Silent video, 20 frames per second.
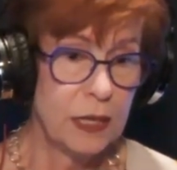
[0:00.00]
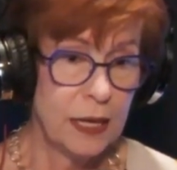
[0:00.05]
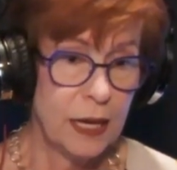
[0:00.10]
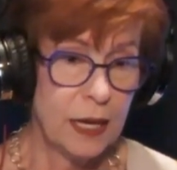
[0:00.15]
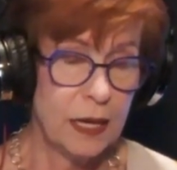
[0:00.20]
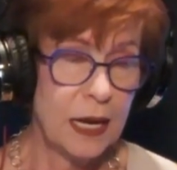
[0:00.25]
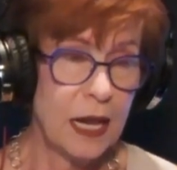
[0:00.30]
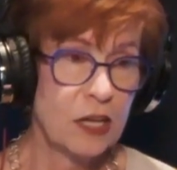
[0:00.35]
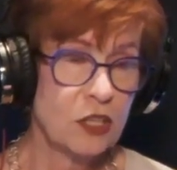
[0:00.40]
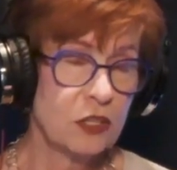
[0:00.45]

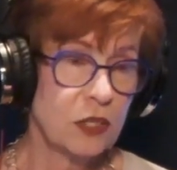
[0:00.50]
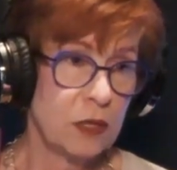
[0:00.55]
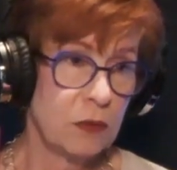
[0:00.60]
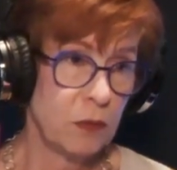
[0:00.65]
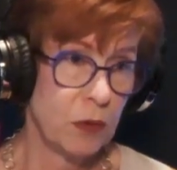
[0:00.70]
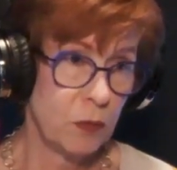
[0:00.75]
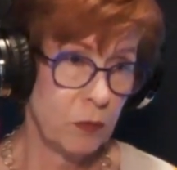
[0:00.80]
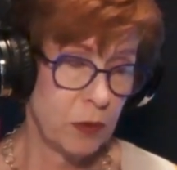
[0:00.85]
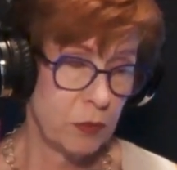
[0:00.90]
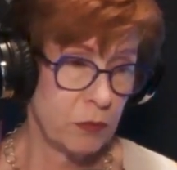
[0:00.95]
And actually,
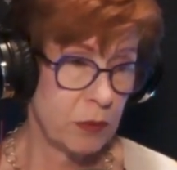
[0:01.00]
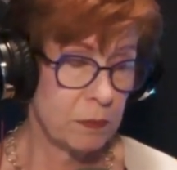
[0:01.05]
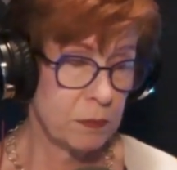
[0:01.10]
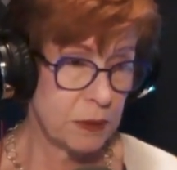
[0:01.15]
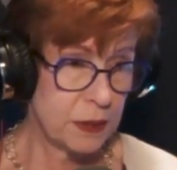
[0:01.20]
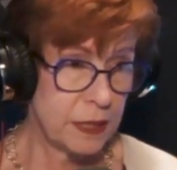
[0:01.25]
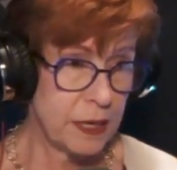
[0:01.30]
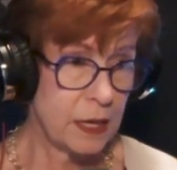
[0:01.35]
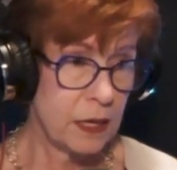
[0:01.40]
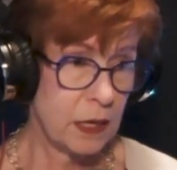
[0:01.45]
when we were
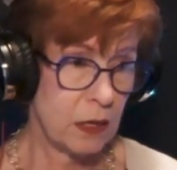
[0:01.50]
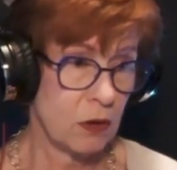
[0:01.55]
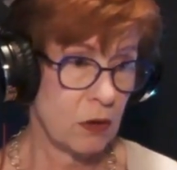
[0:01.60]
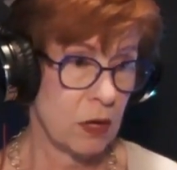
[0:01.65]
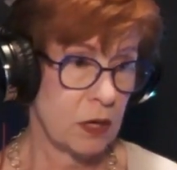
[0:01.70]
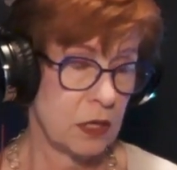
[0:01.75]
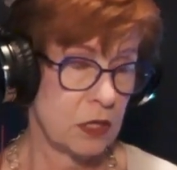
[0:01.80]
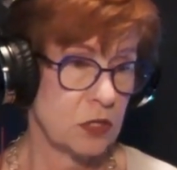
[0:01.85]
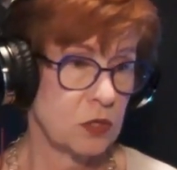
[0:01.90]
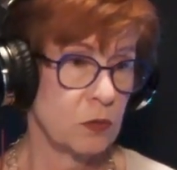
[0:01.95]
planning
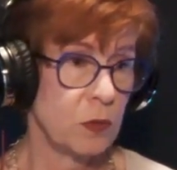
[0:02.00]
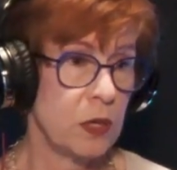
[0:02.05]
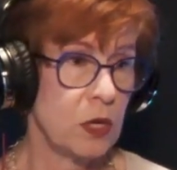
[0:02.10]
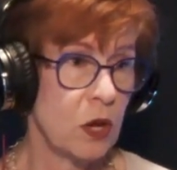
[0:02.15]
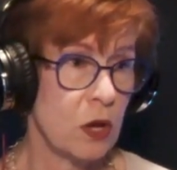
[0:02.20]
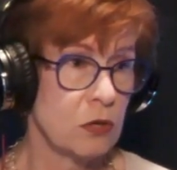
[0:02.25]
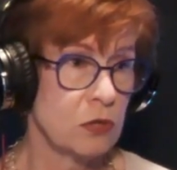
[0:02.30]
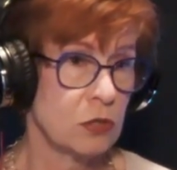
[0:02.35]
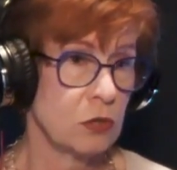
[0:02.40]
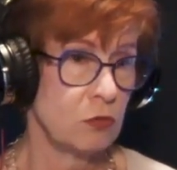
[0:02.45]
audits, we
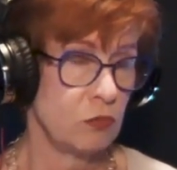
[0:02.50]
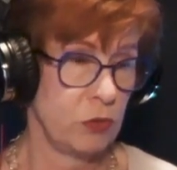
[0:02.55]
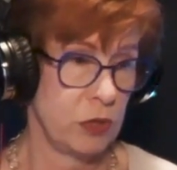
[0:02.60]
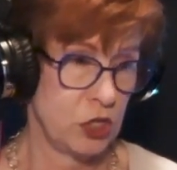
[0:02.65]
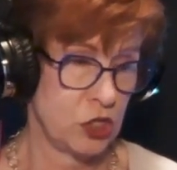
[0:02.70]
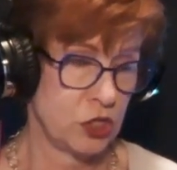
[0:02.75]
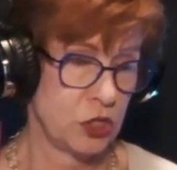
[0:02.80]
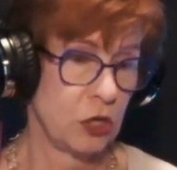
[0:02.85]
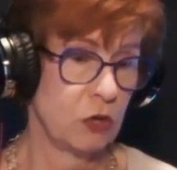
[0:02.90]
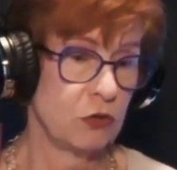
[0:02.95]
also
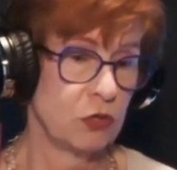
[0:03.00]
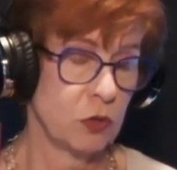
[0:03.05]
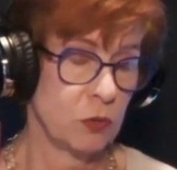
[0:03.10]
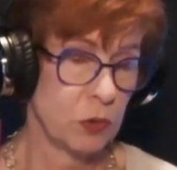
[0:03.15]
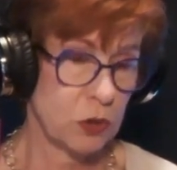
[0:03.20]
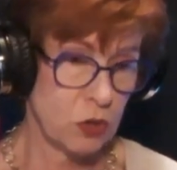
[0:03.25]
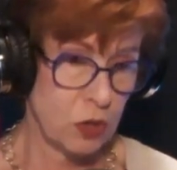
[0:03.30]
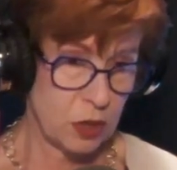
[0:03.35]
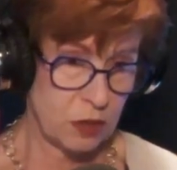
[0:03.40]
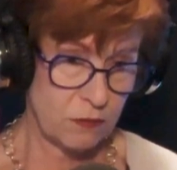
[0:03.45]
reached out to
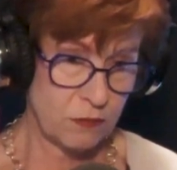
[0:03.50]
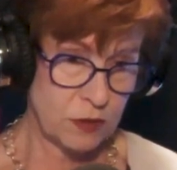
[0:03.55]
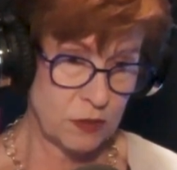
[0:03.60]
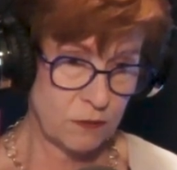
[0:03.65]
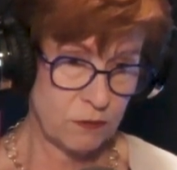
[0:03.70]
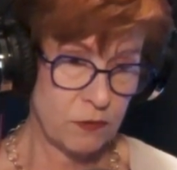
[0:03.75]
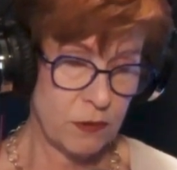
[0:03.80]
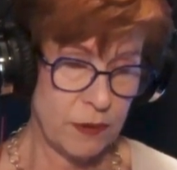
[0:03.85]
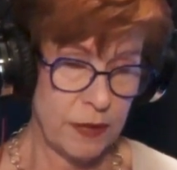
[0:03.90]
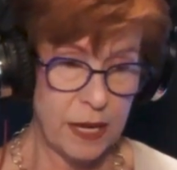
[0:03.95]
a lot of
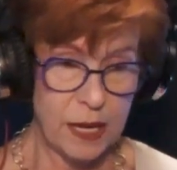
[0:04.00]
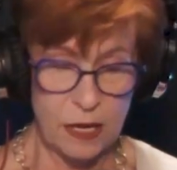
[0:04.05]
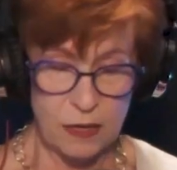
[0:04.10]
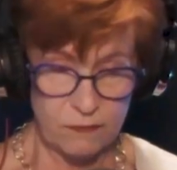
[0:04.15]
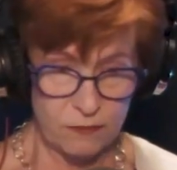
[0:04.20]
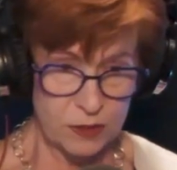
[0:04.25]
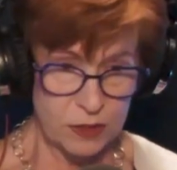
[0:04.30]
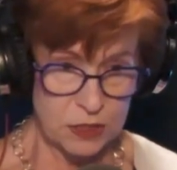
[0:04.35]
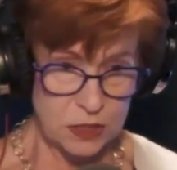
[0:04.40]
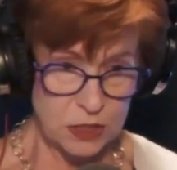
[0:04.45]
different
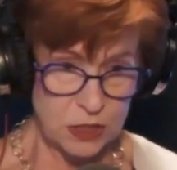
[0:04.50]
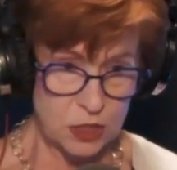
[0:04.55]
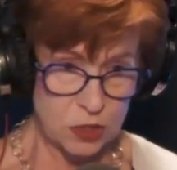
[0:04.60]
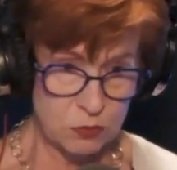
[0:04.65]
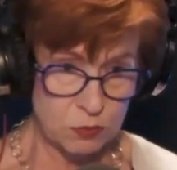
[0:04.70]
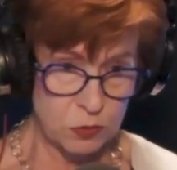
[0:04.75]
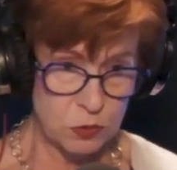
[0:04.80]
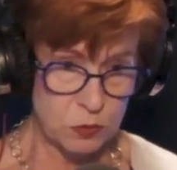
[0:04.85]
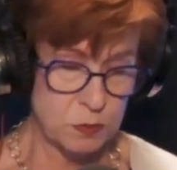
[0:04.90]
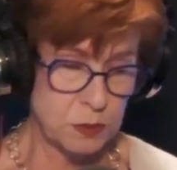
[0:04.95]
advocacy
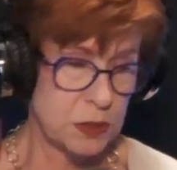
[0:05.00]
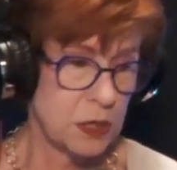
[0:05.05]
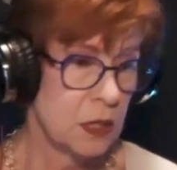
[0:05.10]
groups